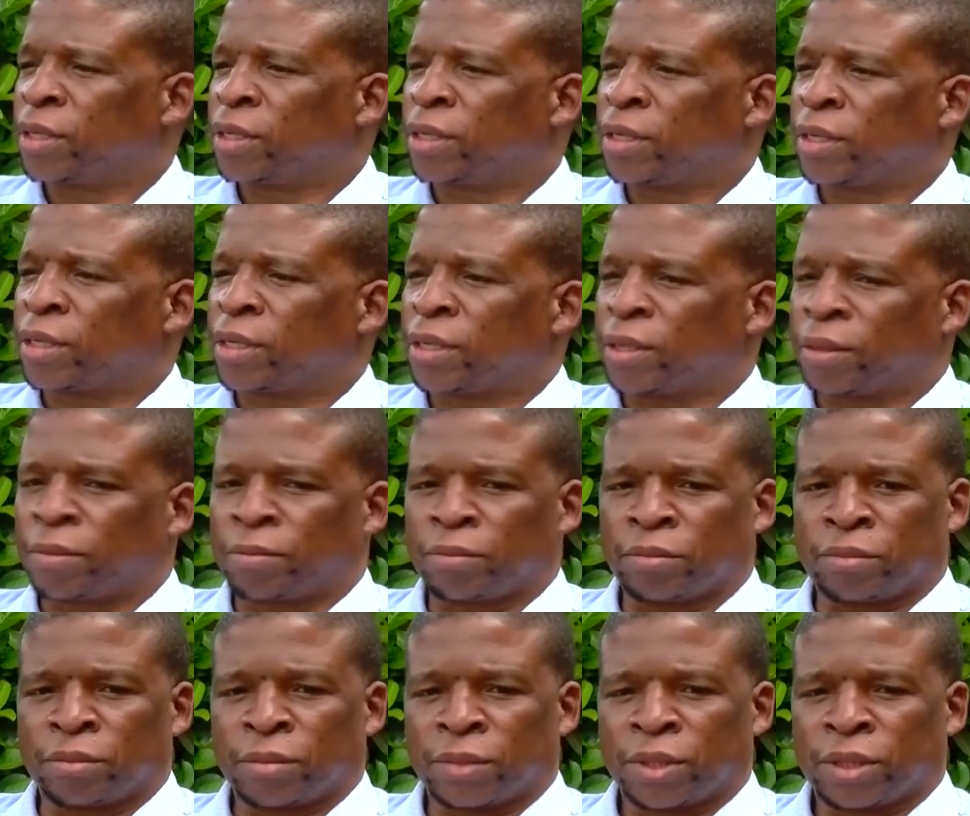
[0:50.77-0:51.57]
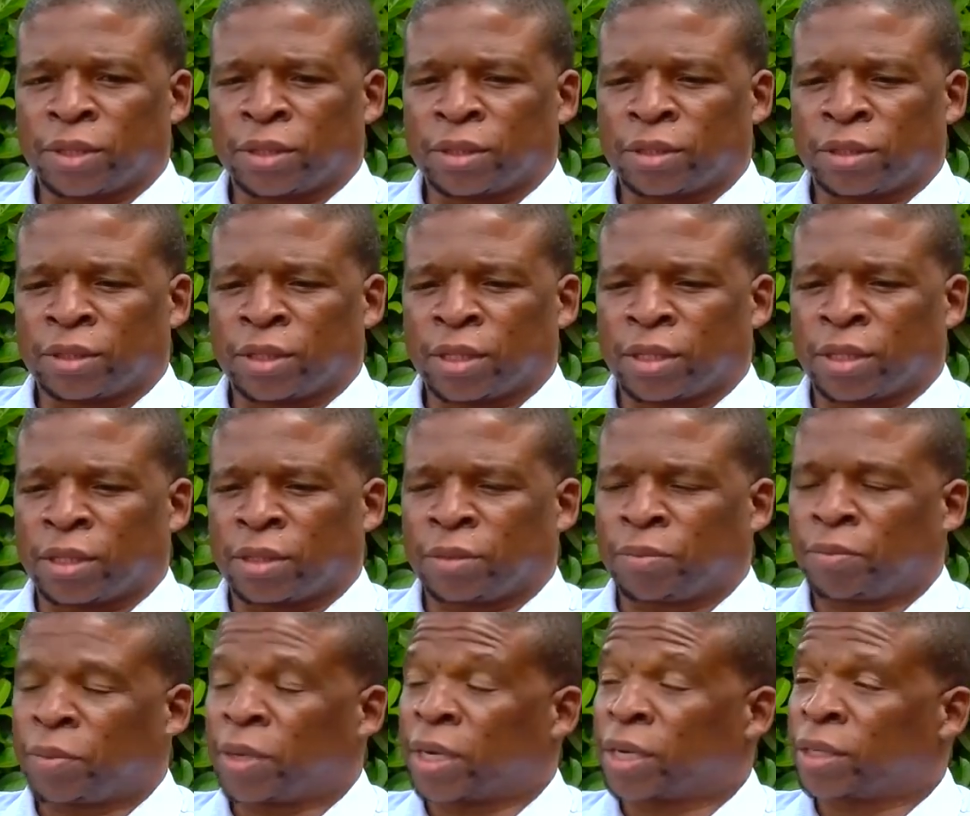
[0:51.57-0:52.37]
is
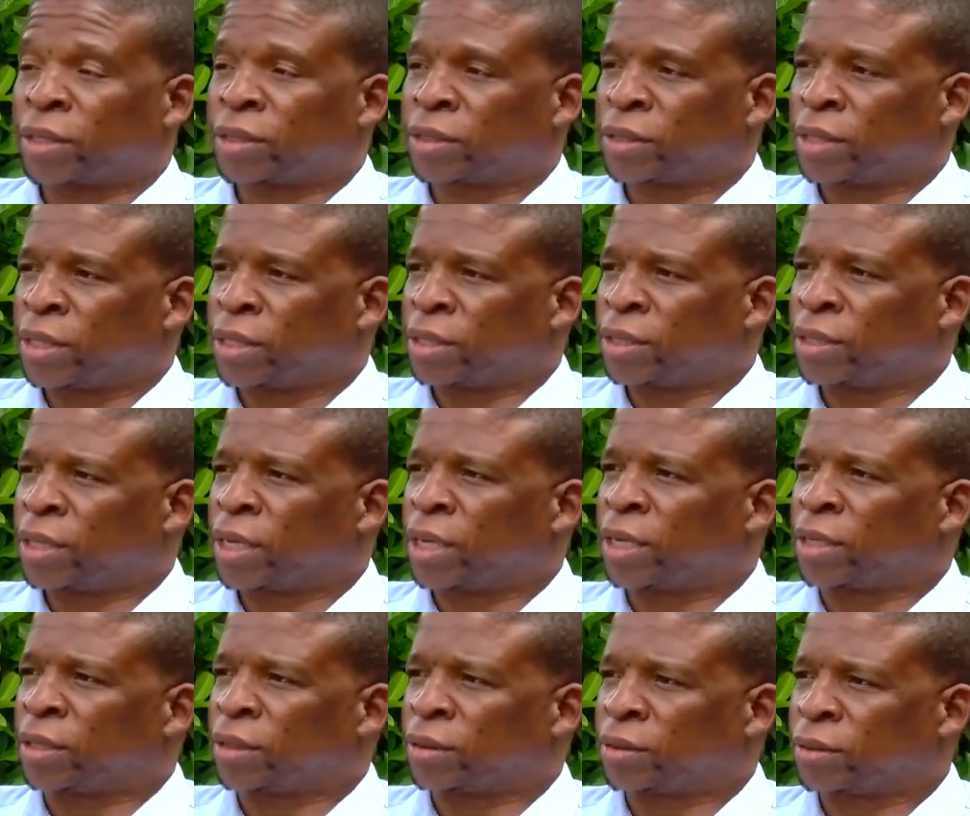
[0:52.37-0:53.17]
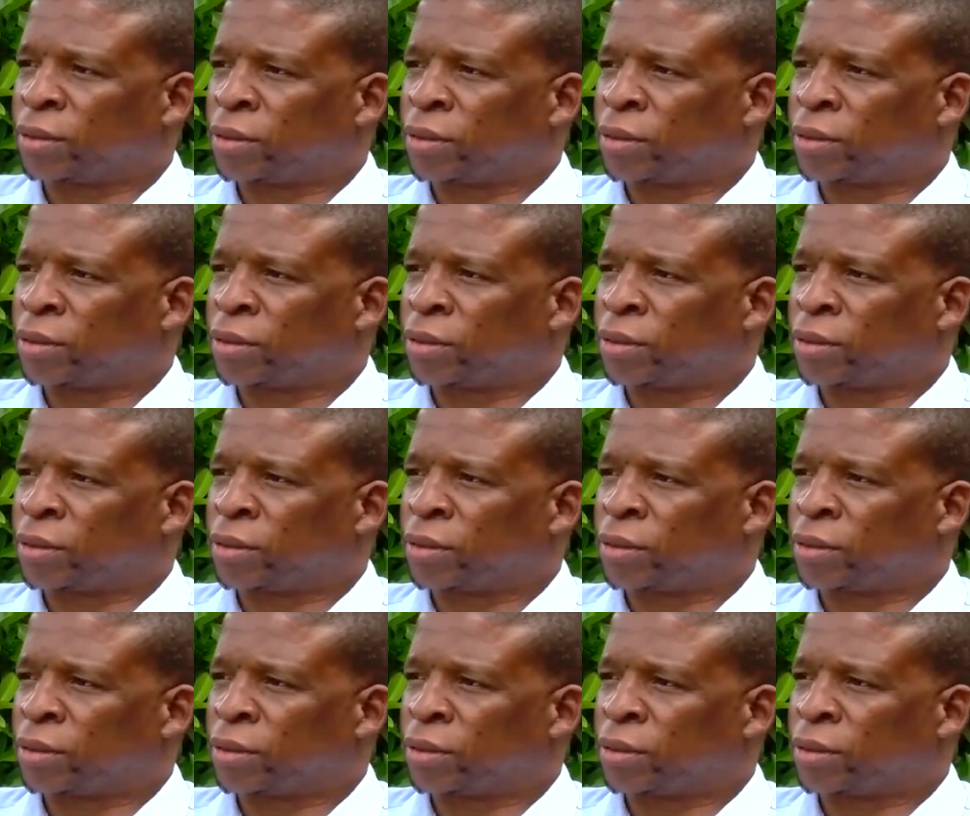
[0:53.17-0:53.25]
a parastatal